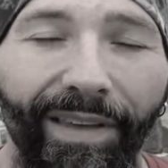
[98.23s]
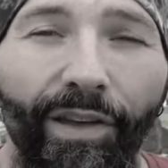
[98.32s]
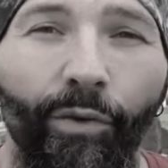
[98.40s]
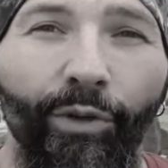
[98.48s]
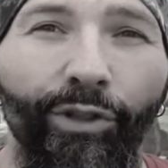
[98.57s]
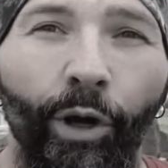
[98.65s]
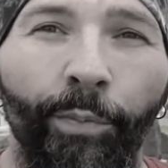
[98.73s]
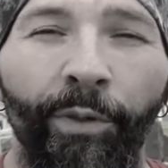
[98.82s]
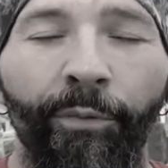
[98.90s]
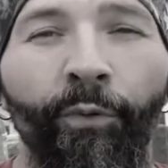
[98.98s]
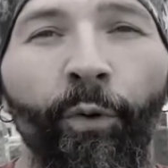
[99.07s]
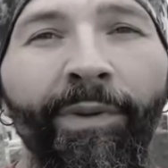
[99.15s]
We show up to the
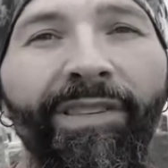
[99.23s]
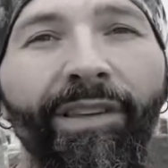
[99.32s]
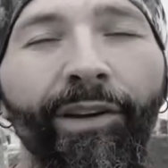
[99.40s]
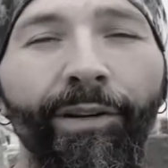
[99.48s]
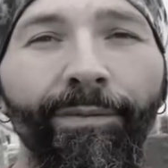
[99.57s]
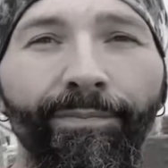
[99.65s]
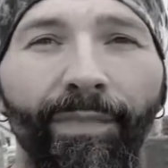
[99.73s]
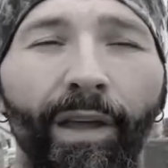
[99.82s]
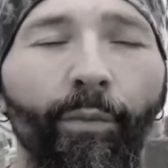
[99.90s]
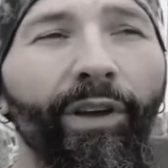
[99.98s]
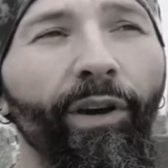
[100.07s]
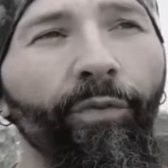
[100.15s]
Performance Center.
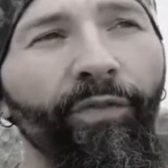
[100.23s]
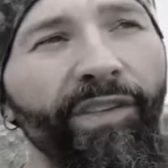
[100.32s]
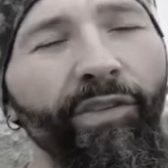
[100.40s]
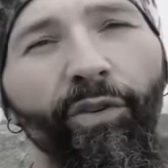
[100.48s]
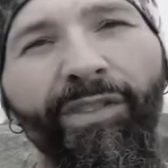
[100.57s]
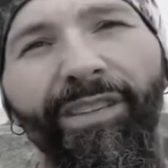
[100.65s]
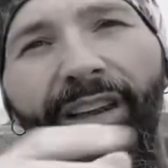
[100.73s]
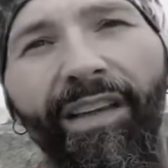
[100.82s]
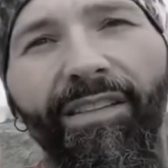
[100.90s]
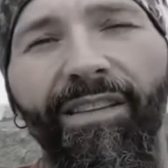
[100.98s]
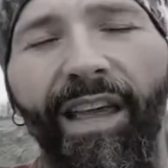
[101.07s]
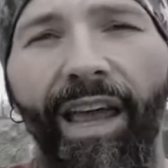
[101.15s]
We get our physicals the
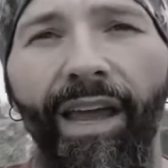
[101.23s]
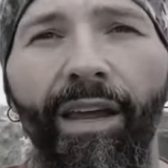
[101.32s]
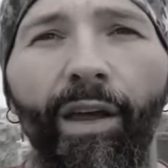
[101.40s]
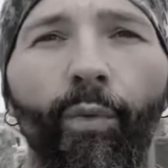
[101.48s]
next day.